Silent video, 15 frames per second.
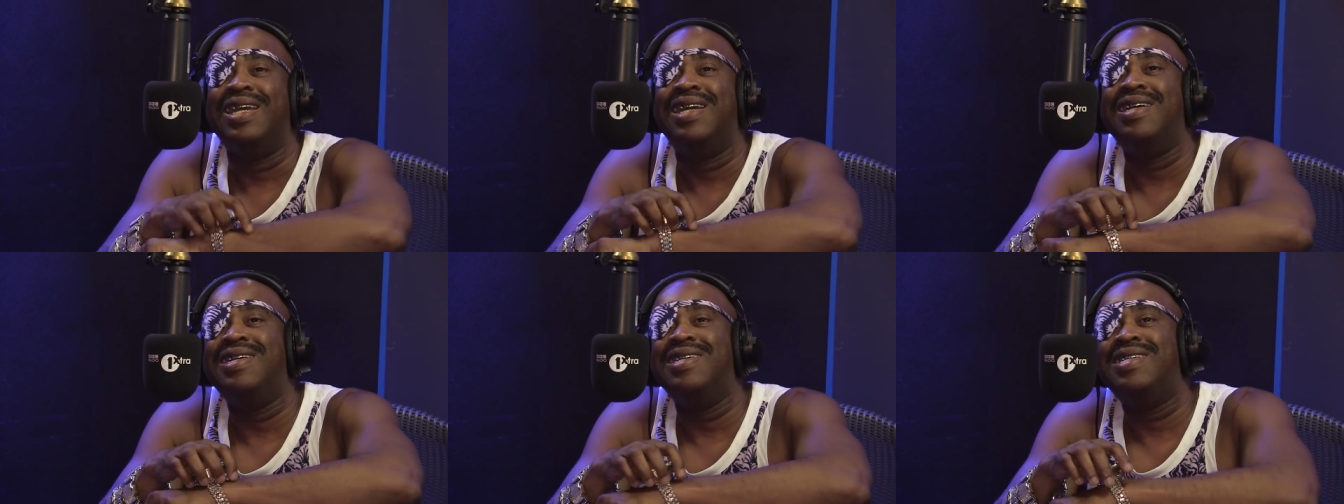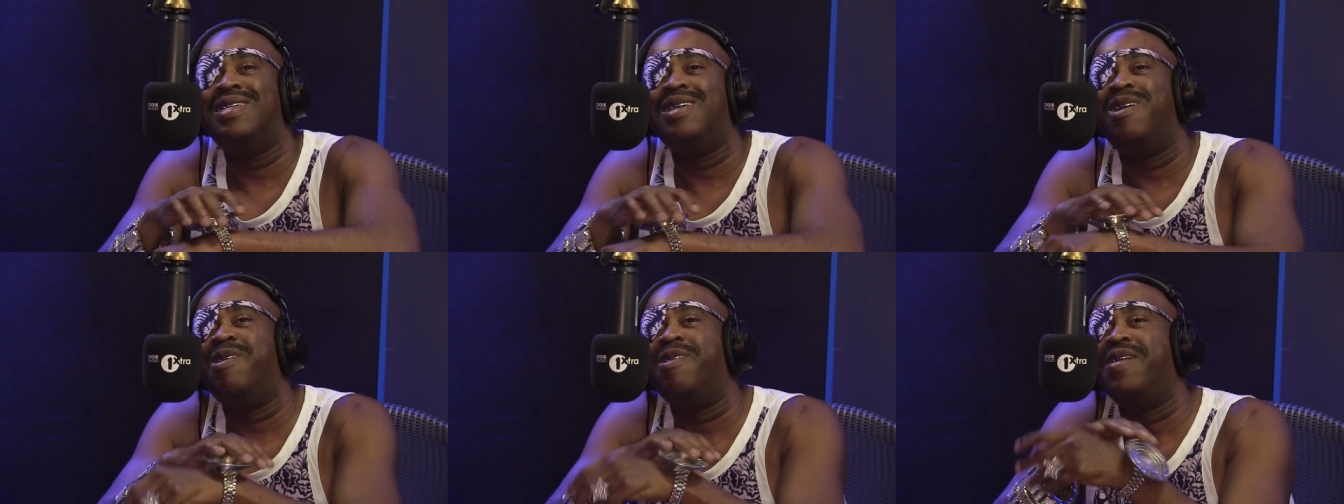you know?
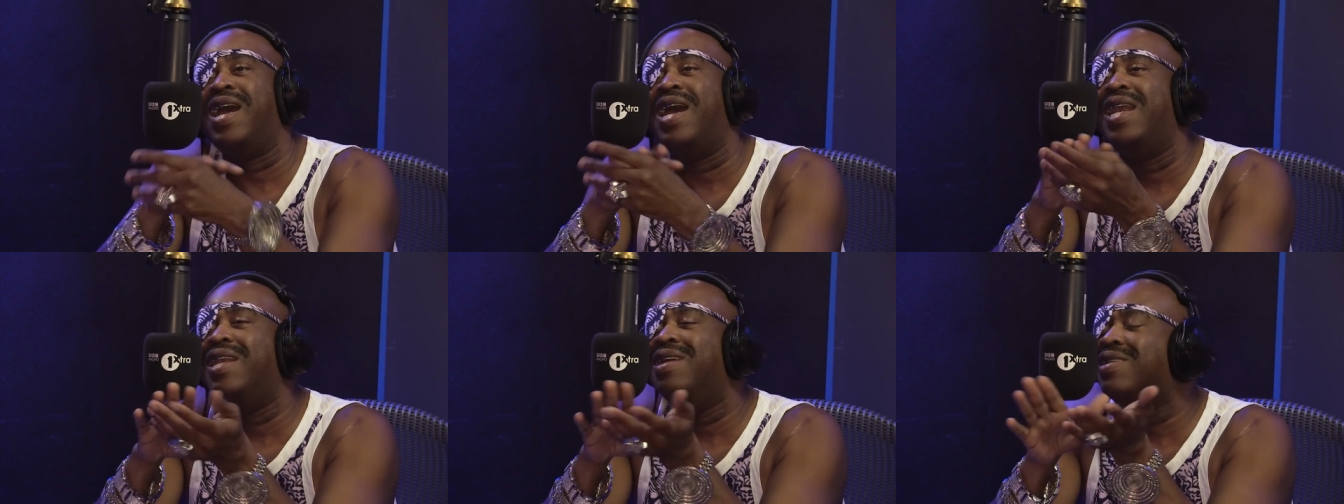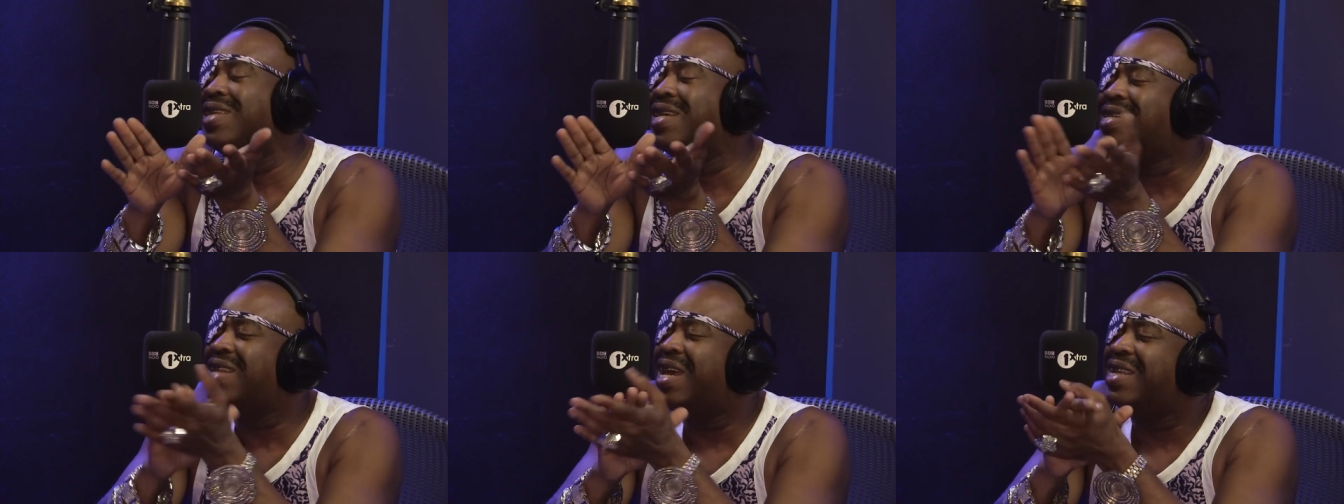So and little
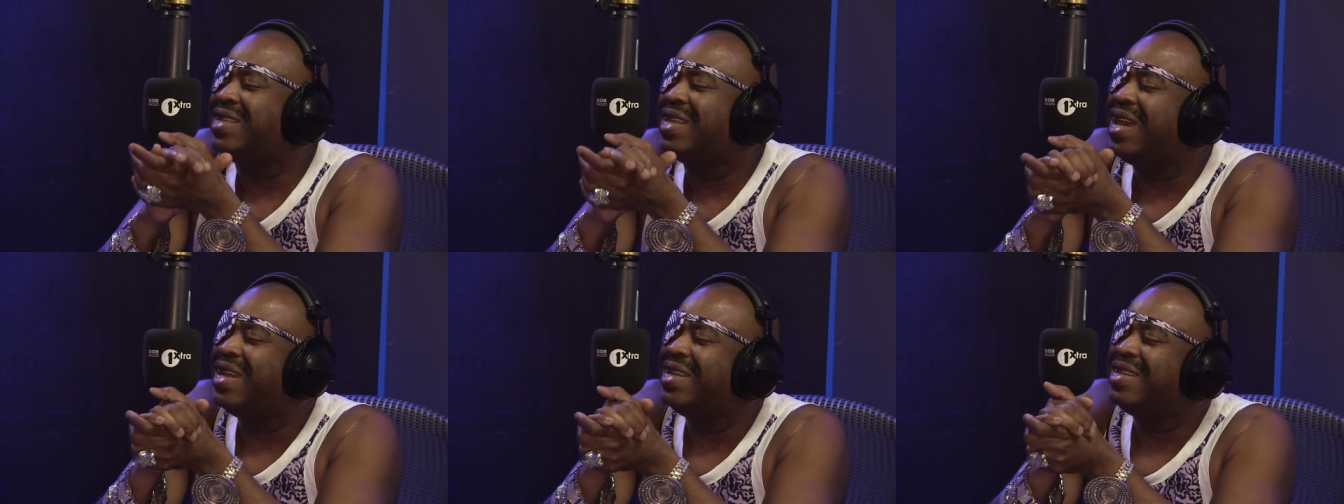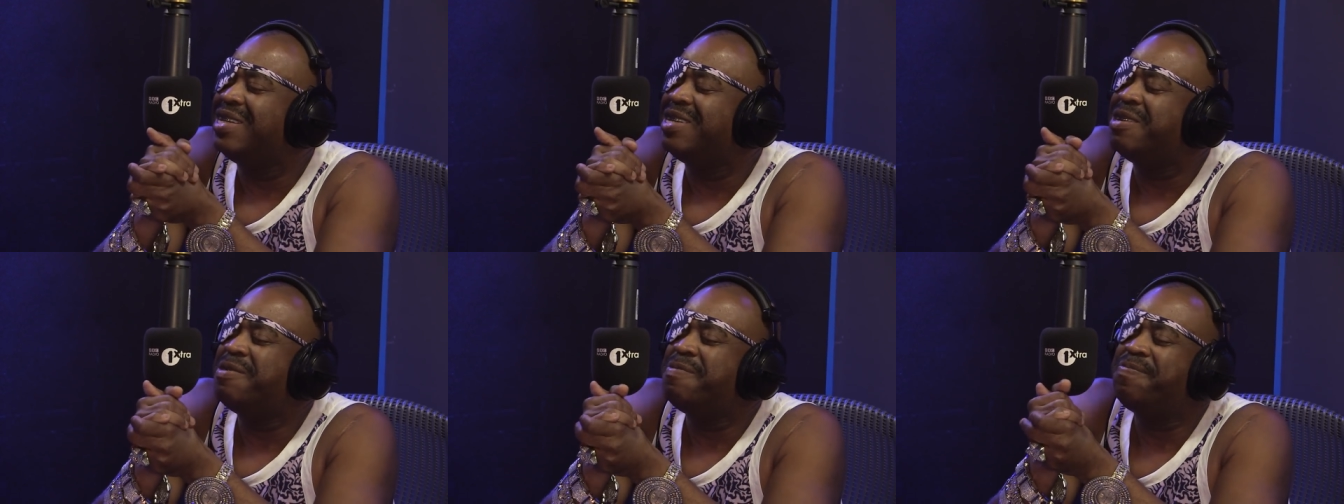things like that. You
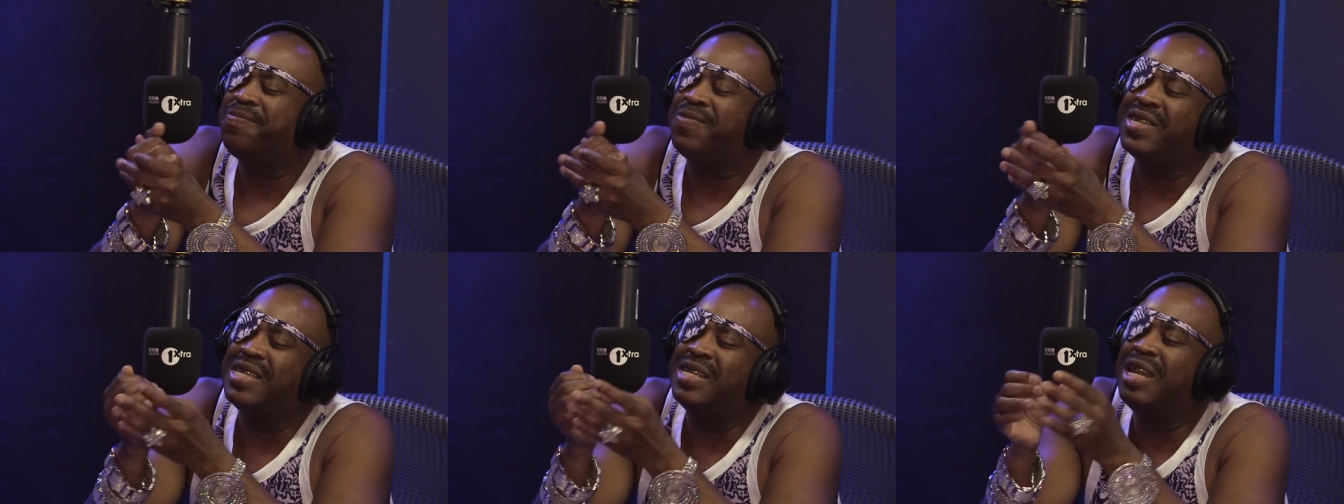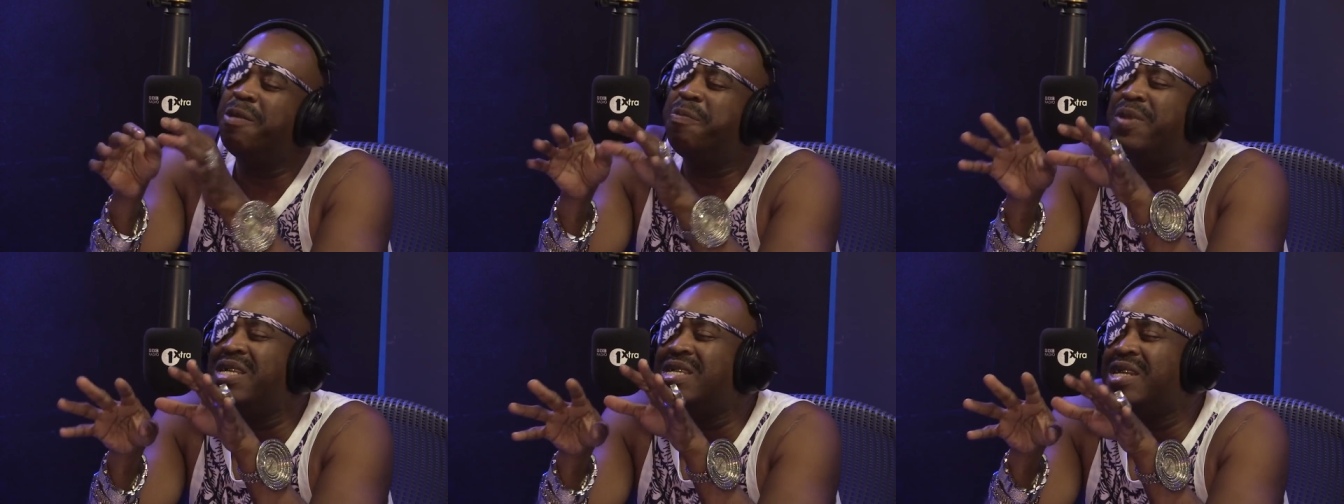know little
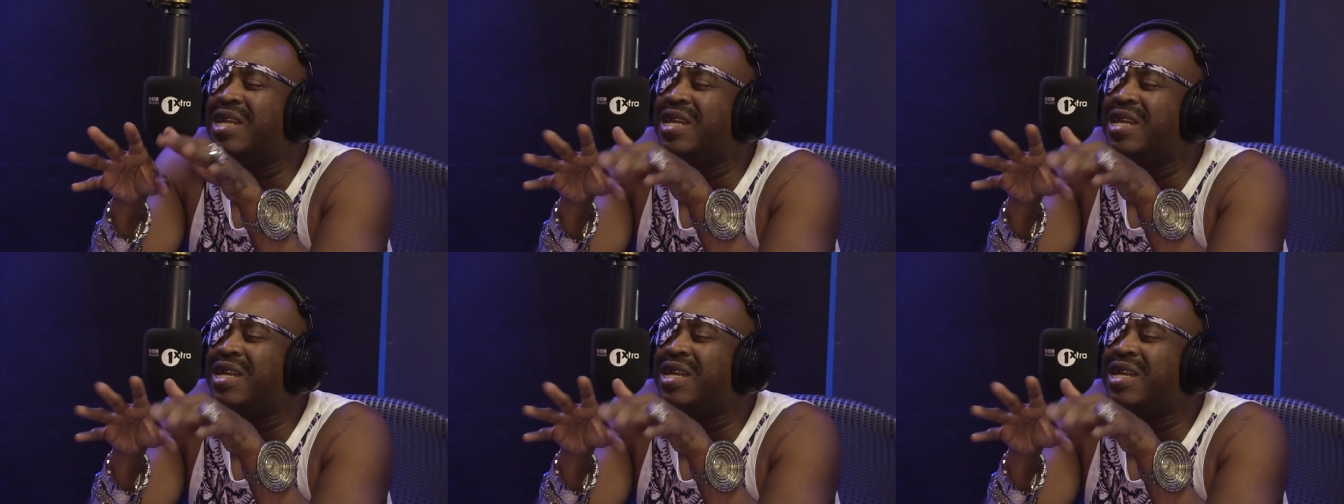piece of the